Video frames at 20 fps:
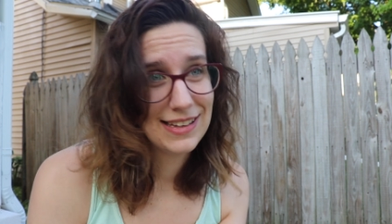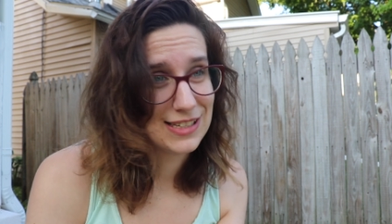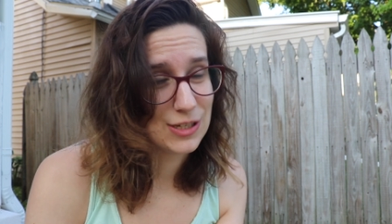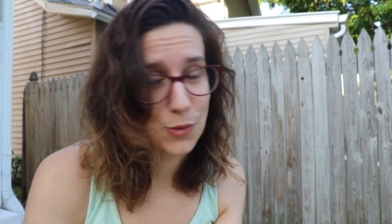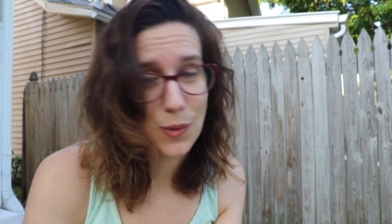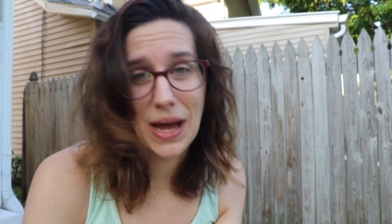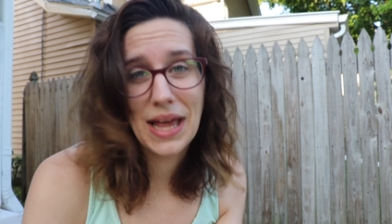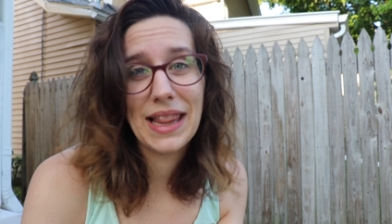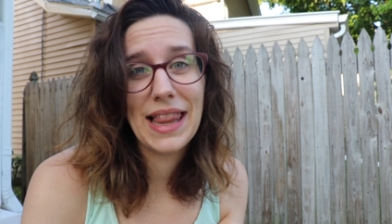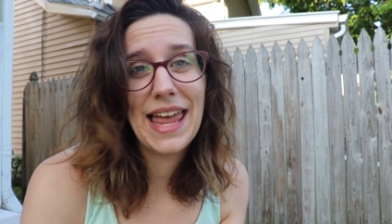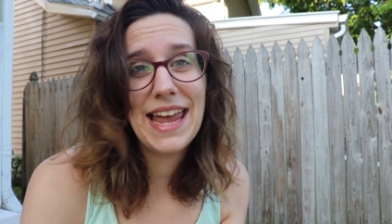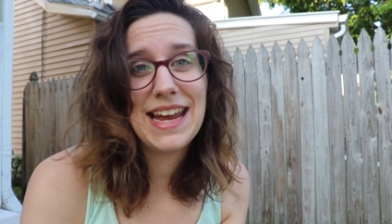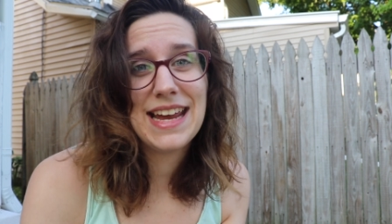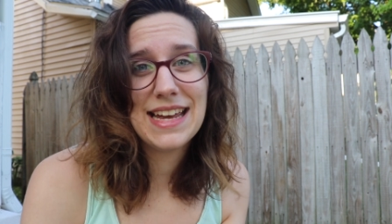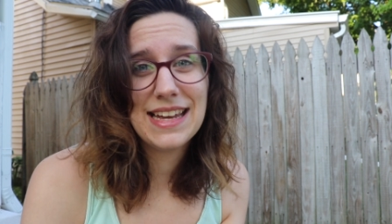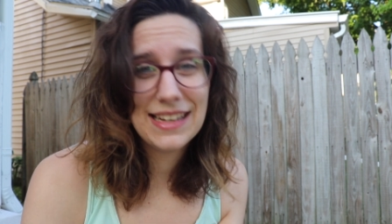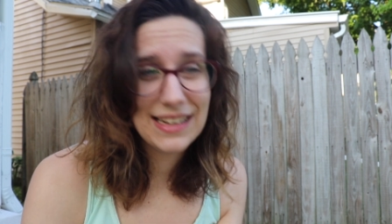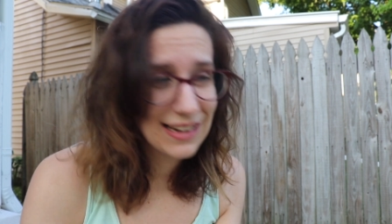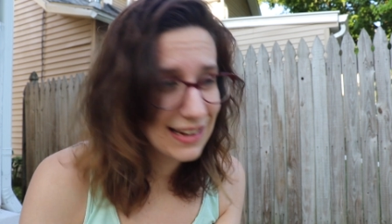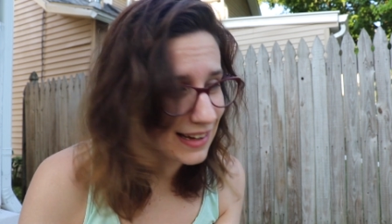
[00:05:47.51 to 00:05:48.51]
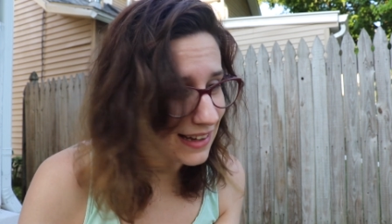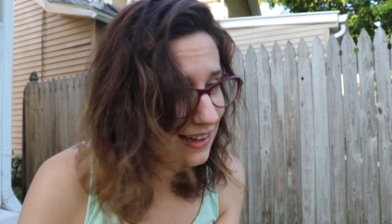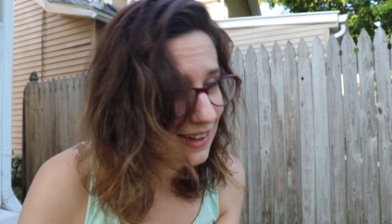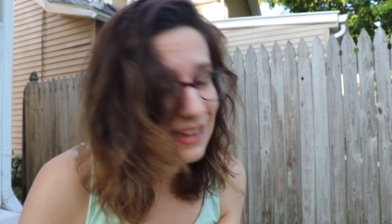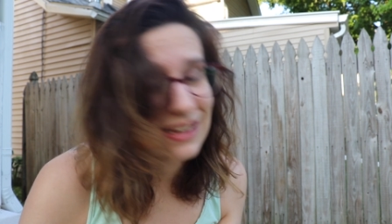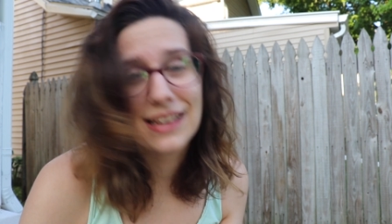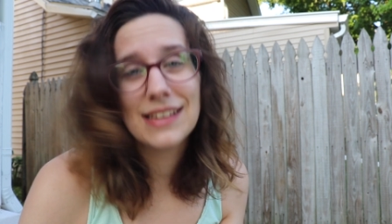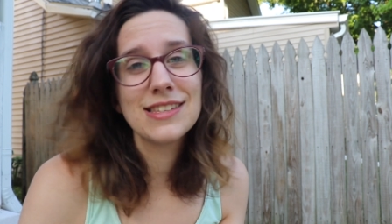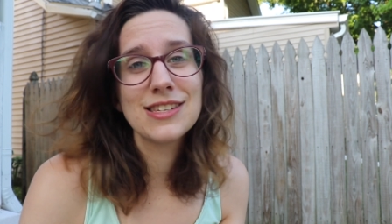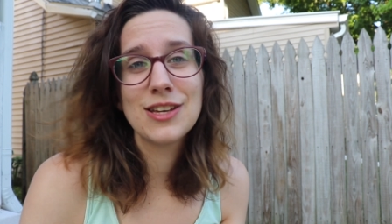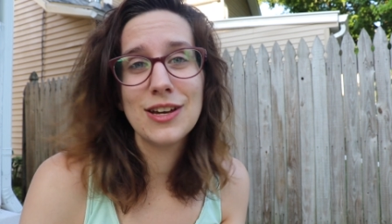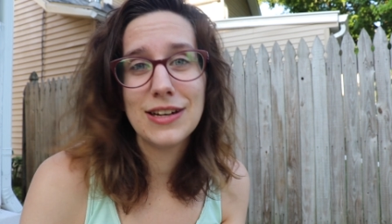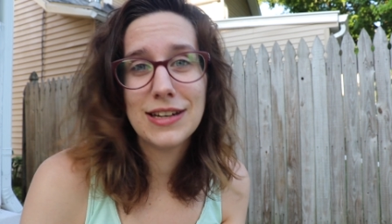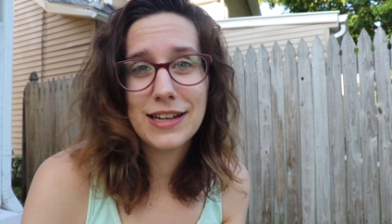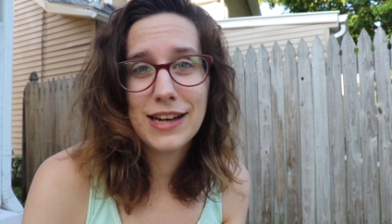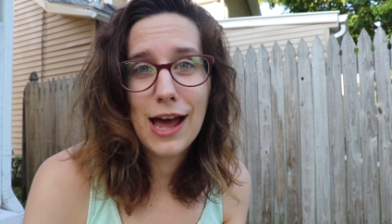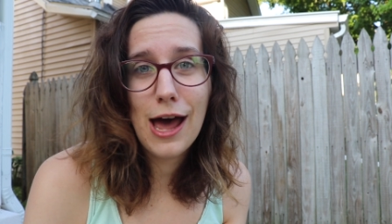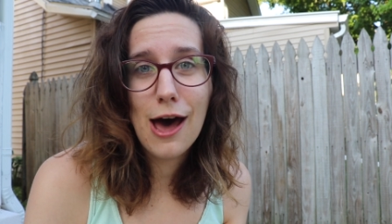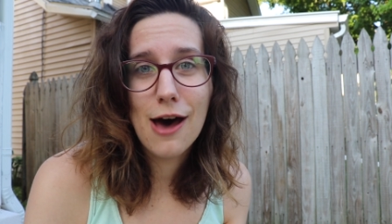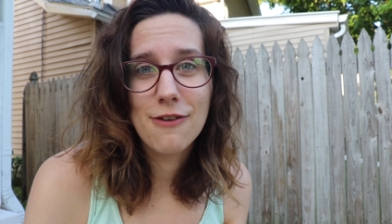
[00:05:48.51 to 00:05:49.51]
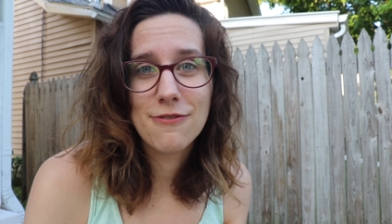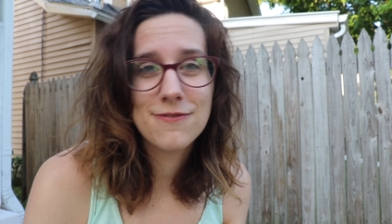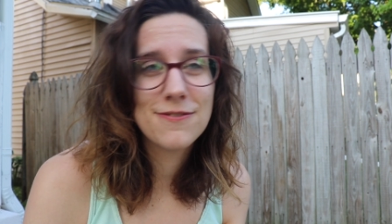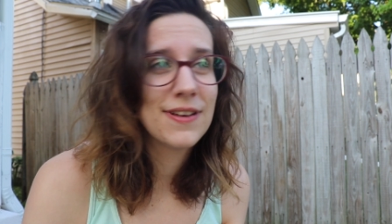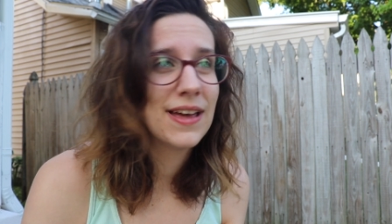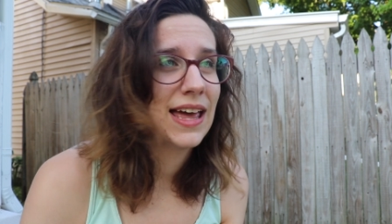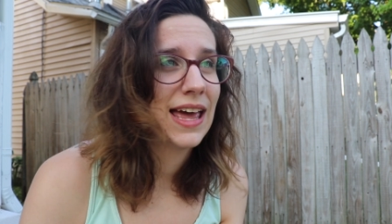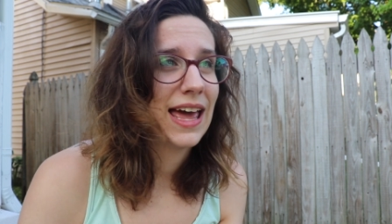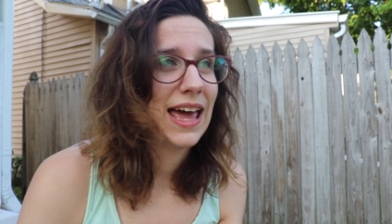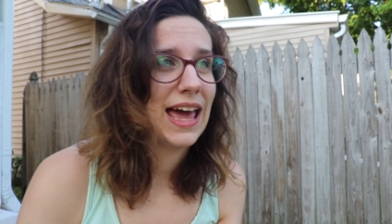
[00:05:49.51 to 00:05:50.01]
Do I like it? It's good enough.